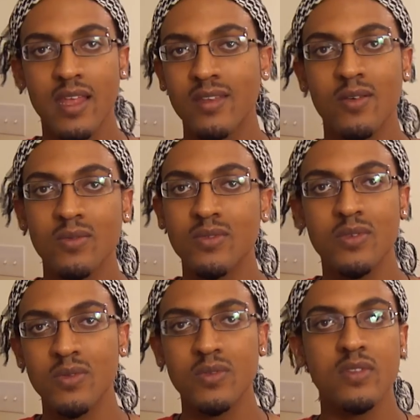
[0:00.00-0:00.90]
I don't
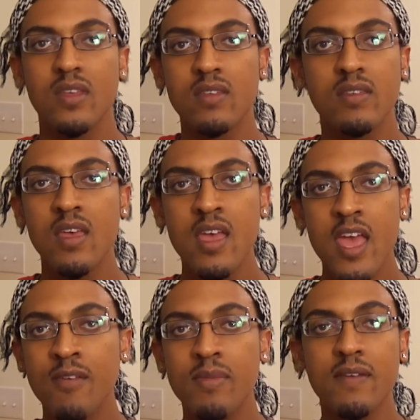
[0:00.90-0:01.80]
do those things
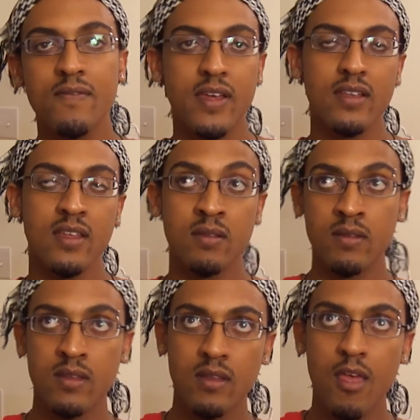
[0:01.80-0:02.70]
and be a victim
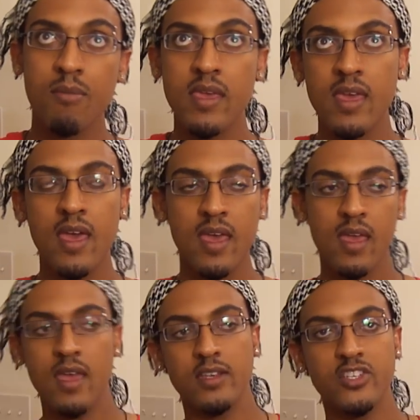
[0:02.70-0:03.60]
and be
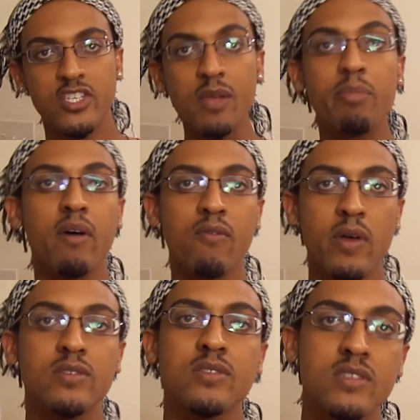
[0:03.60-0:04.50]
a sheep of
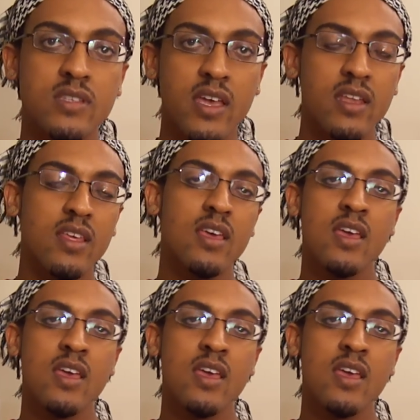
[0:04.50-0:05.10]
Western society.